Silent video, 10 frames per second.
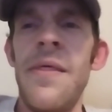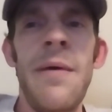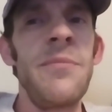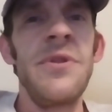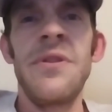
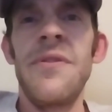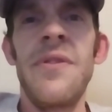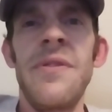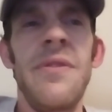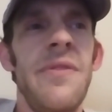that means
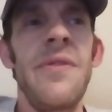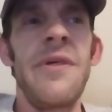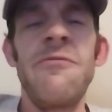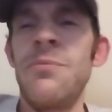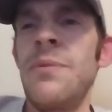
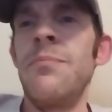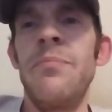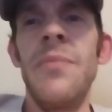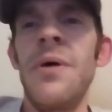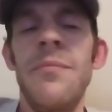they've been
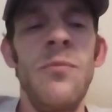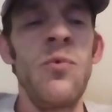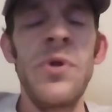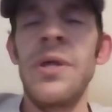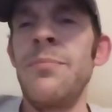
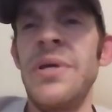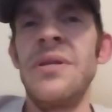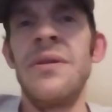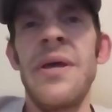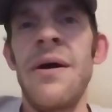really
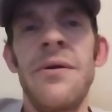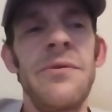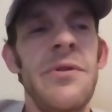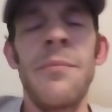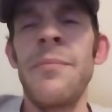beaten down
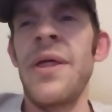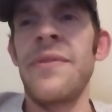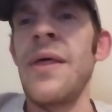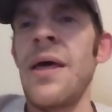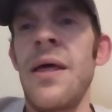or something
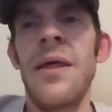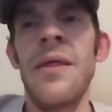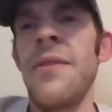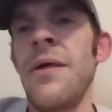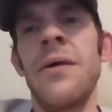like that.
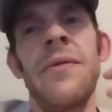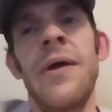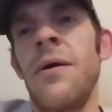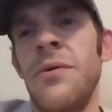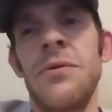
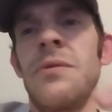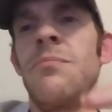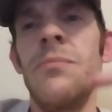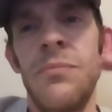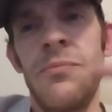They are just
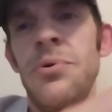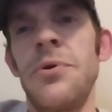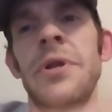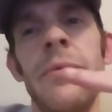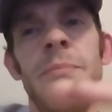
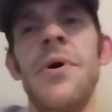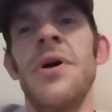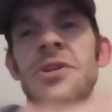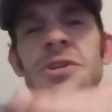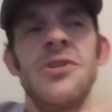pretty
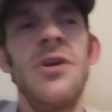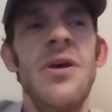much,